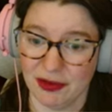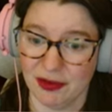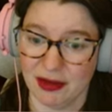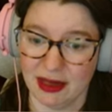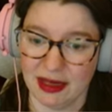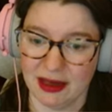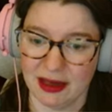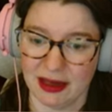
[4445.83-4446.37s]

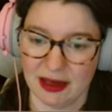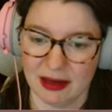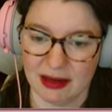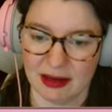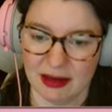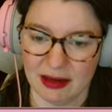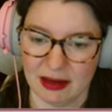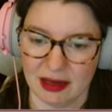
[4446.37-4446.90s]
it,
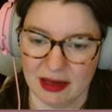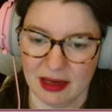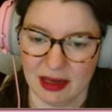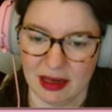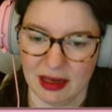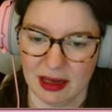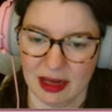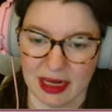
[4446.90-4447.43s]

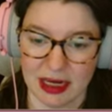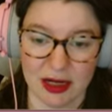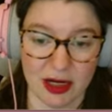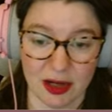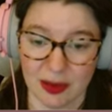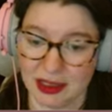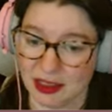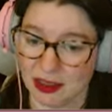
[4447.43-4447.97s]
and I know
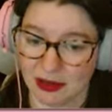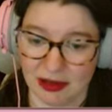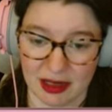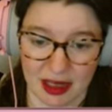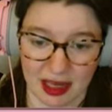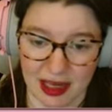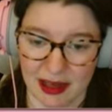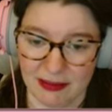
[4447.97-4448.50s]
it's a good
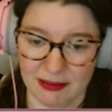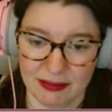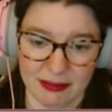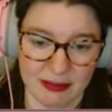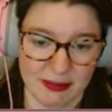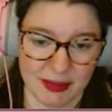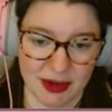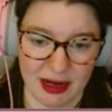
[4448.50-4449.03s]
game,
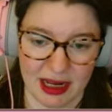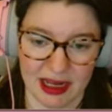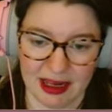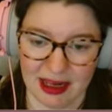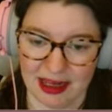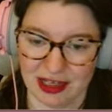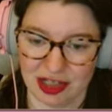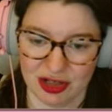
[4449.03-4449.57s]
but like
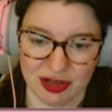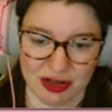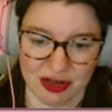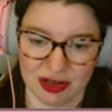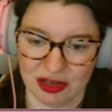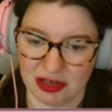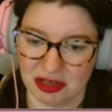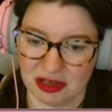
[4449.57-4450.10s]
I
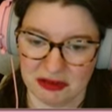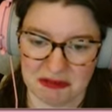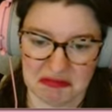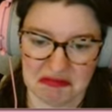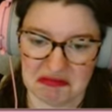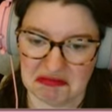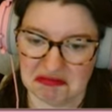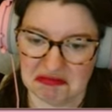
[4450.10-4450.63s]
just
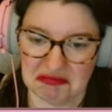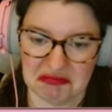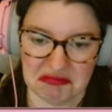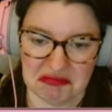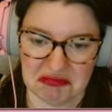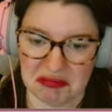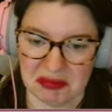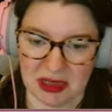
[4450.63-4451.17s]

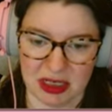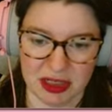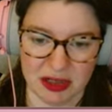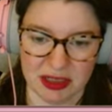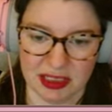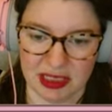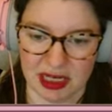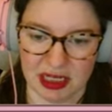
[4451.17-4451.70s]
no
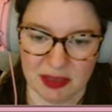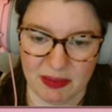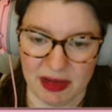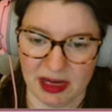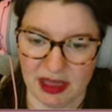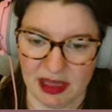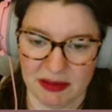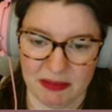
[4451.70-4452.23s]
desire to play
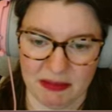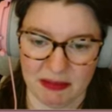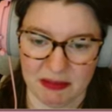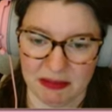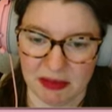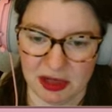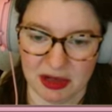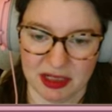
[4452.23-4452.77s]
it.
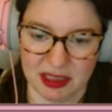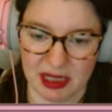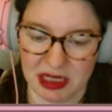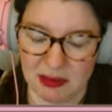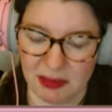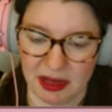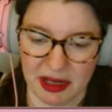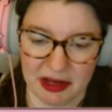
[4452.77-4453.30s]
No desire to
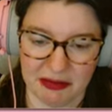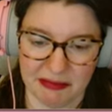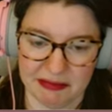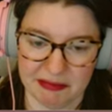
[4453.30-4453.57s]
play it.